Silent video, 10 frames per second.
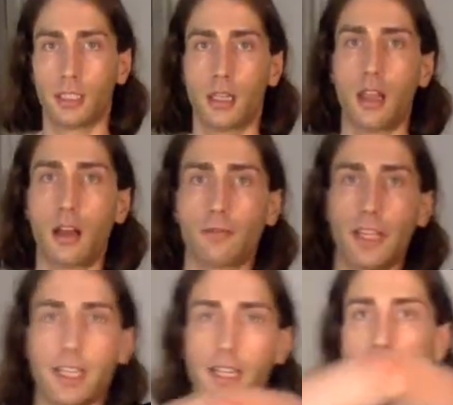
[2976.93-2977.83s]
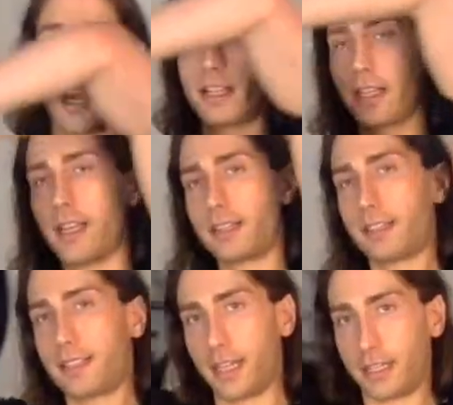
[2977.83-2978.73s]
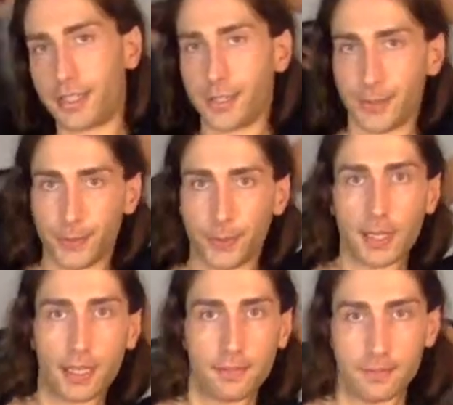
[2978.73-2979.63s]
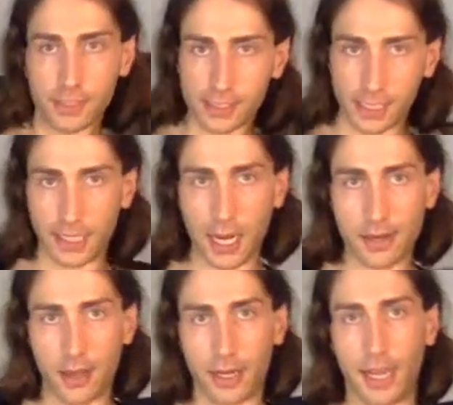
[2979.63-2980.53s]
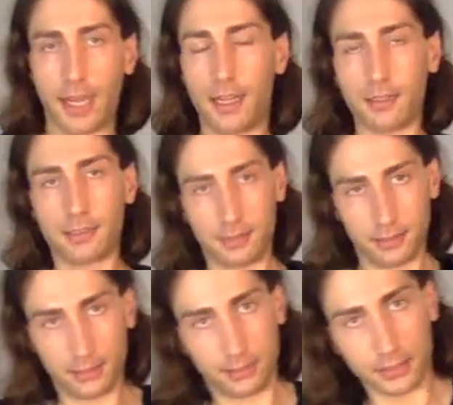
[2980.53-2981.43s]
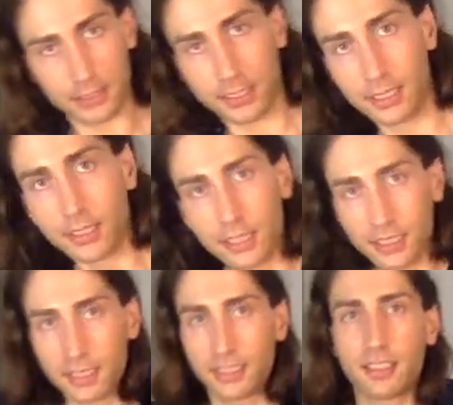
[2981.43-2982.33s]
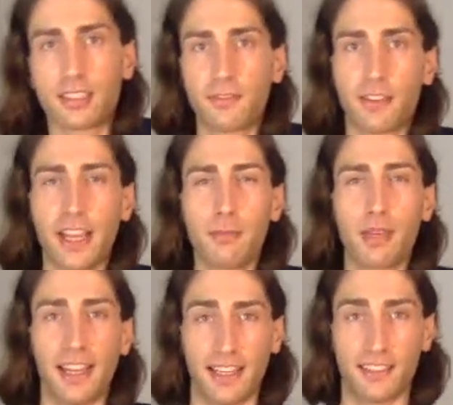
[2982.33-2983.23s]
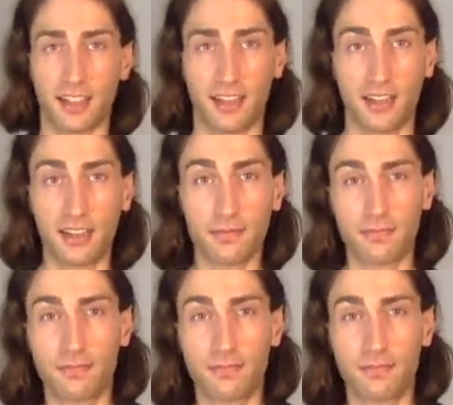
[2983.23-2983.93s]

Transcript: Love it, like it, thank you. This and another. This is the flame blazer.